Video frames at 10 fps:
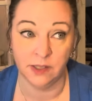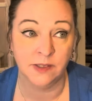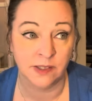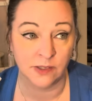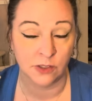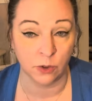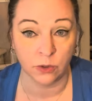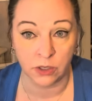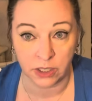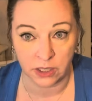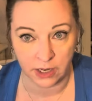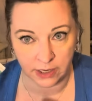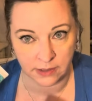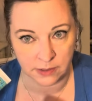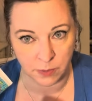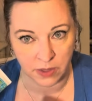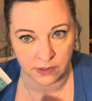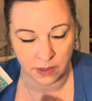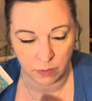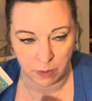This is so good that I can smell
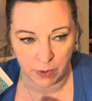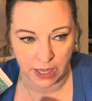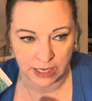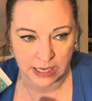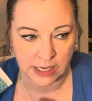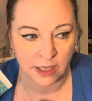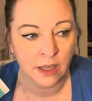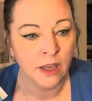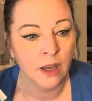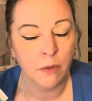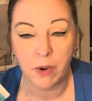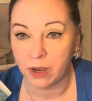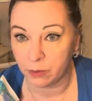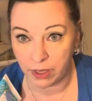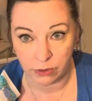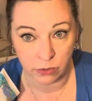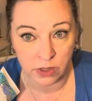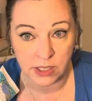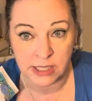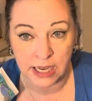this on my body partway through
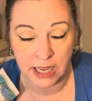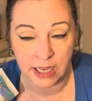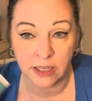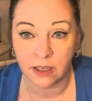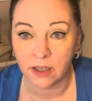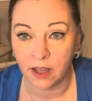the day.